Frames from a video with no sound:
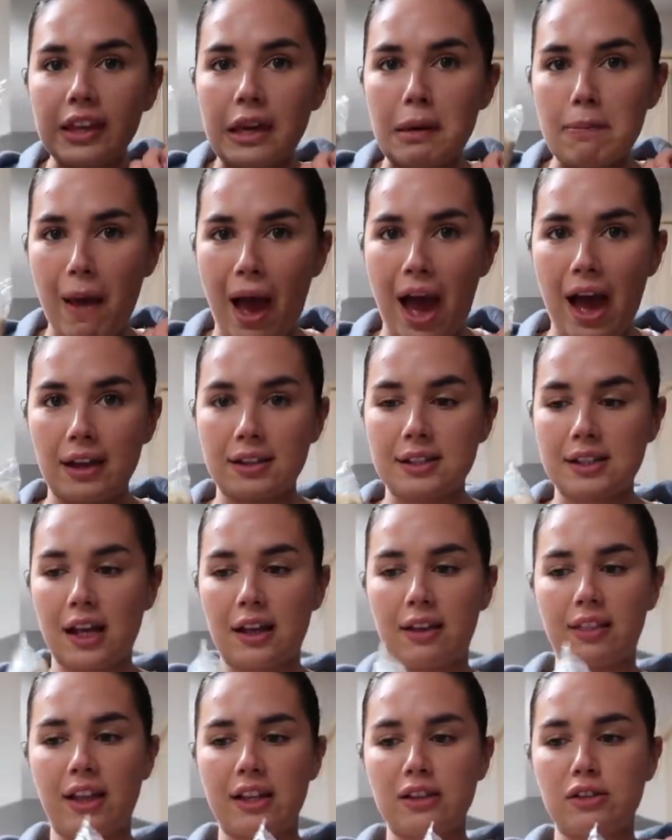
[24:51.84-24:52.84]
the best.
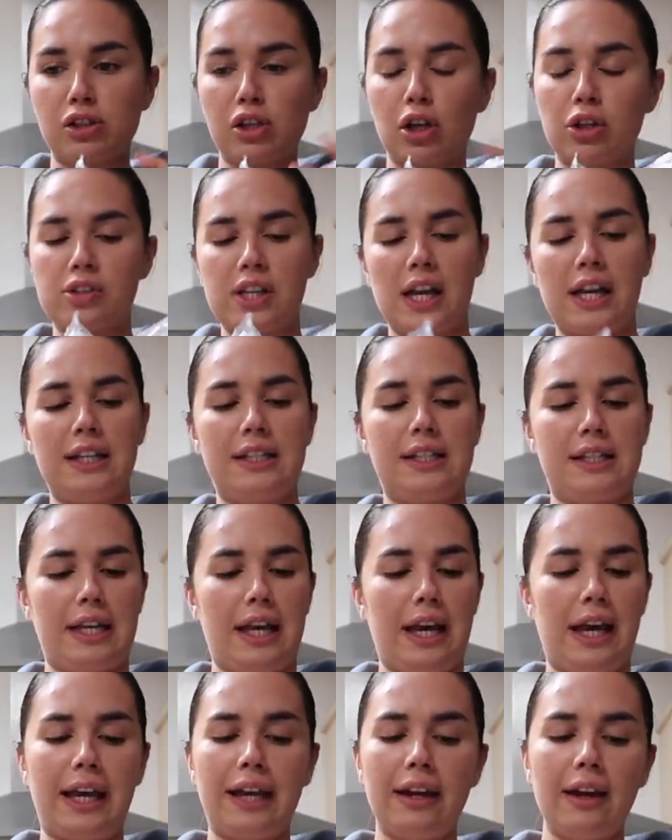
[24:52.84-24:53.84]
Like, they're so
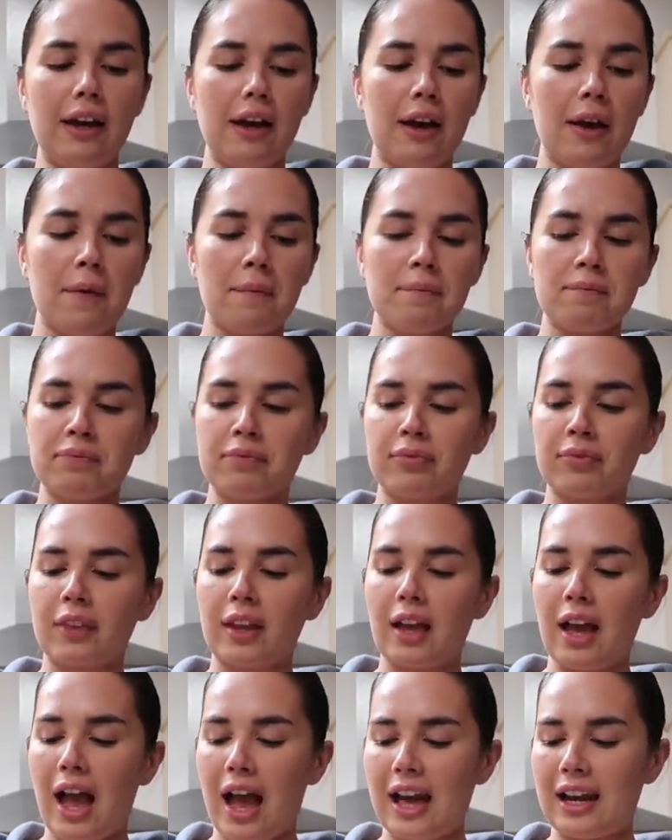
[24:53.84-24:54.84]
tasty.
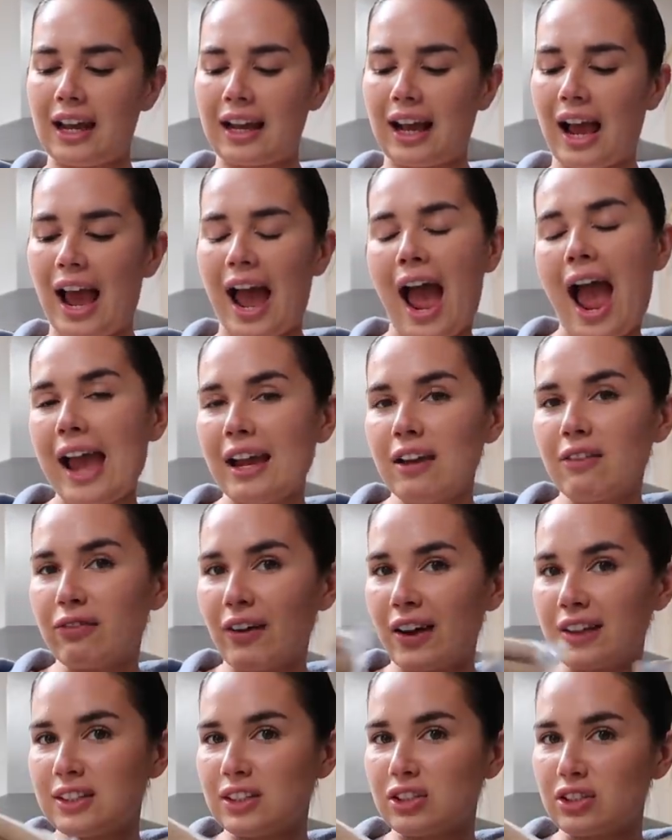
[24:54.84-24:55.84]
And like, I hate
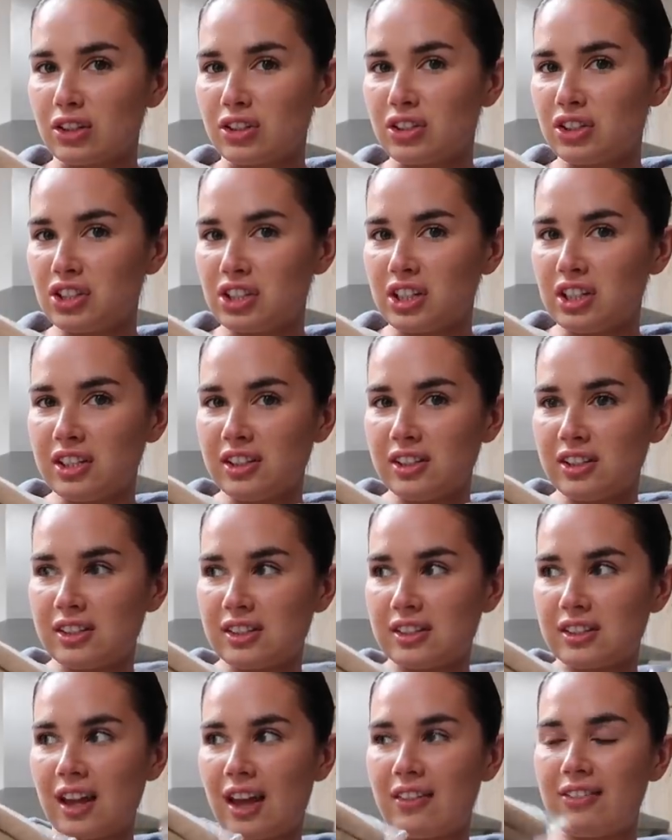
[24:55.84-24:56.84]
fatty
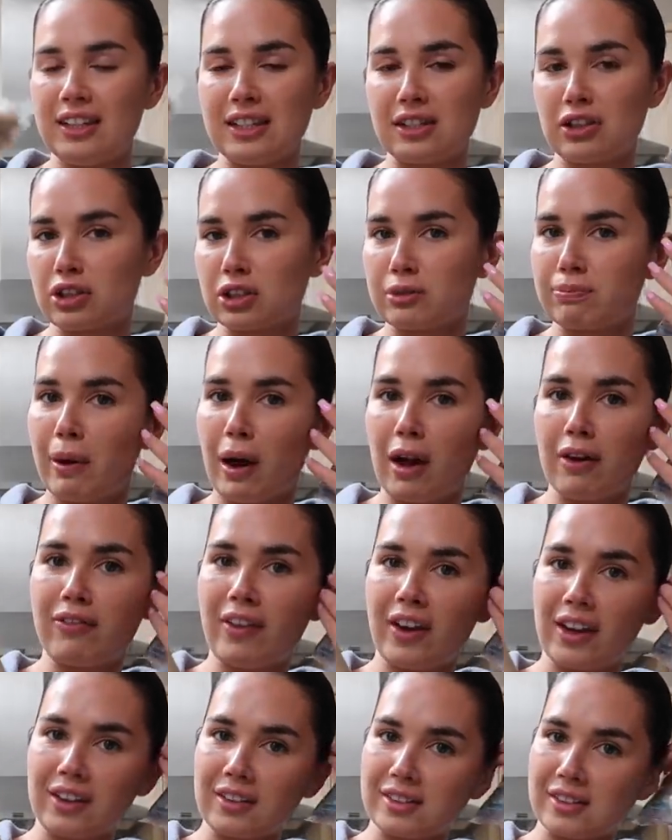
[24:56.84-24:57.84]
sausages, and these are just
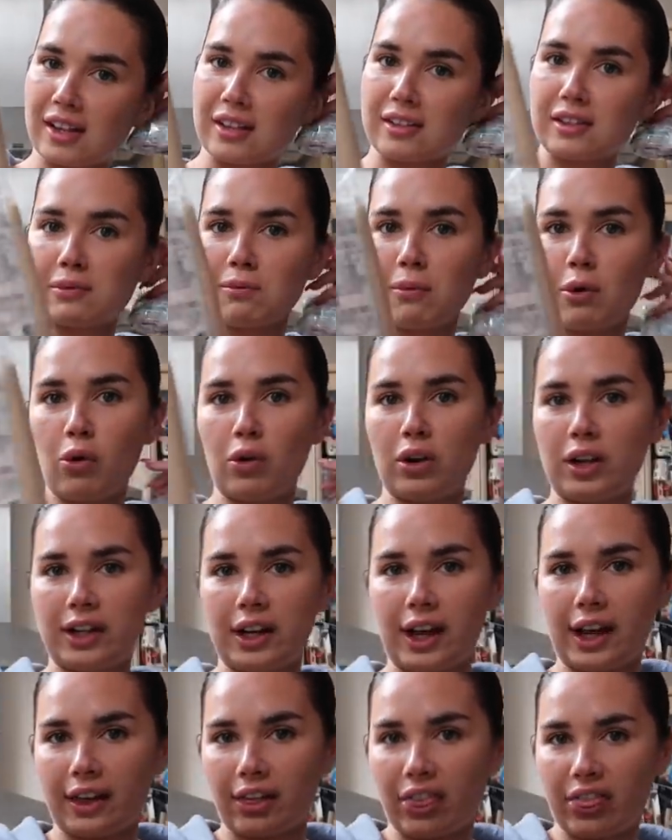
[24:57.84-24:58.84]
perfect because they're small and
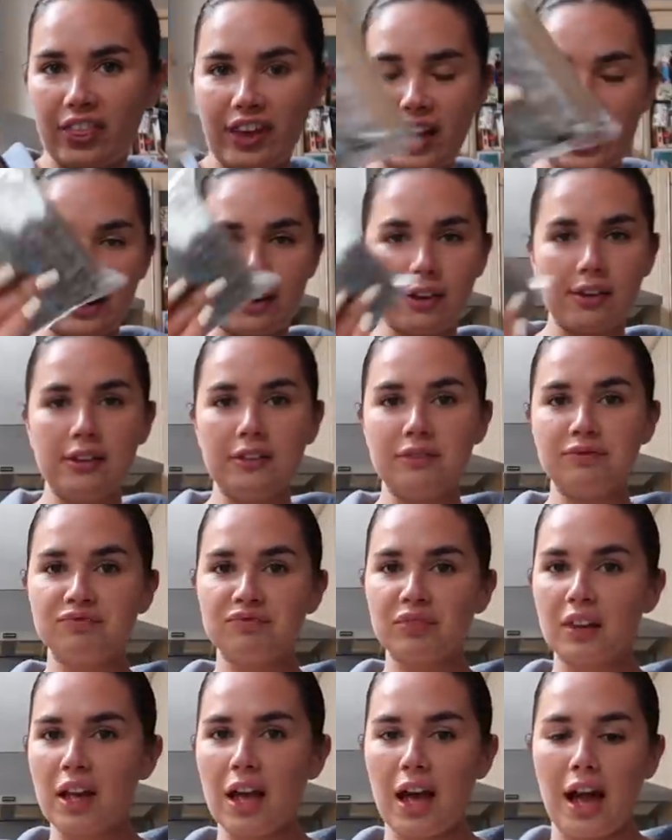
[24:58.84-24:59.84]
like thin.
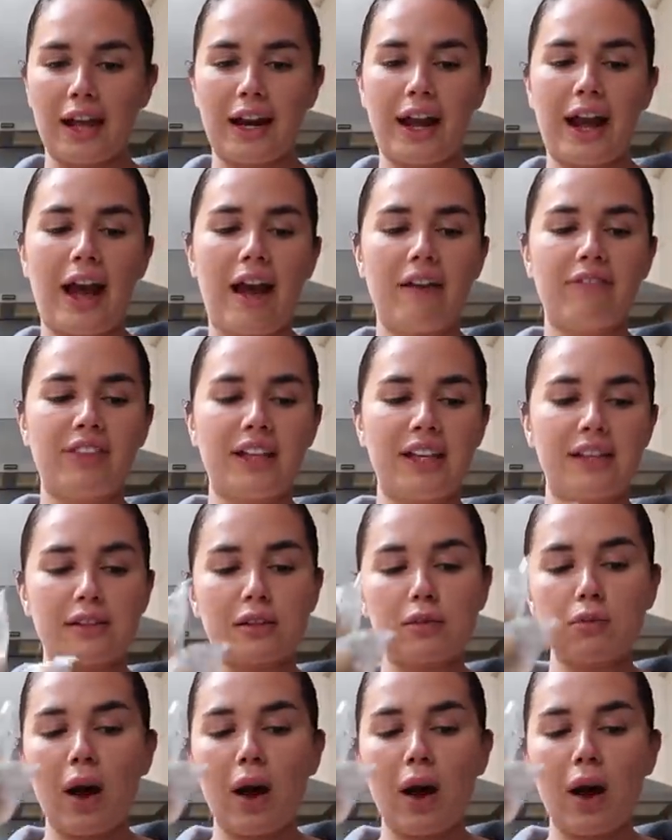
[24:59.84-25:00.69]
And I have these. This is